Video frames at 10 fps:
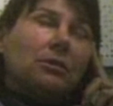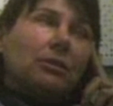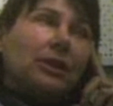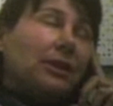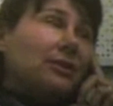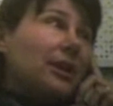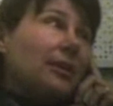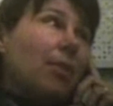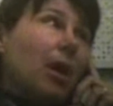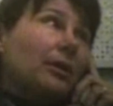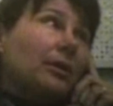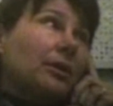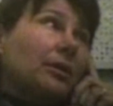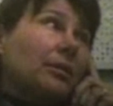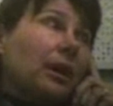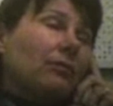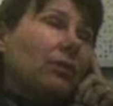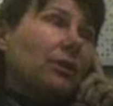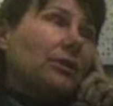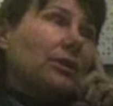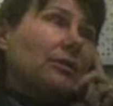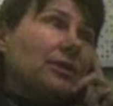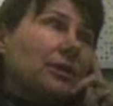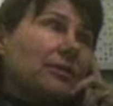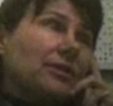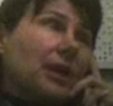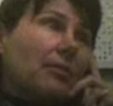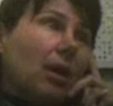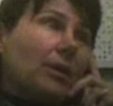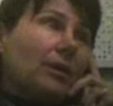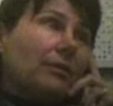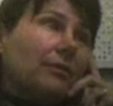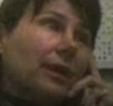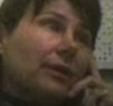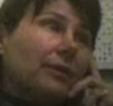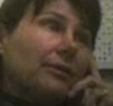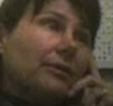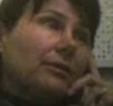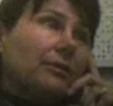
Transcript: I think in Santa Monica. I have relatives that live in Santa Monica and Venice.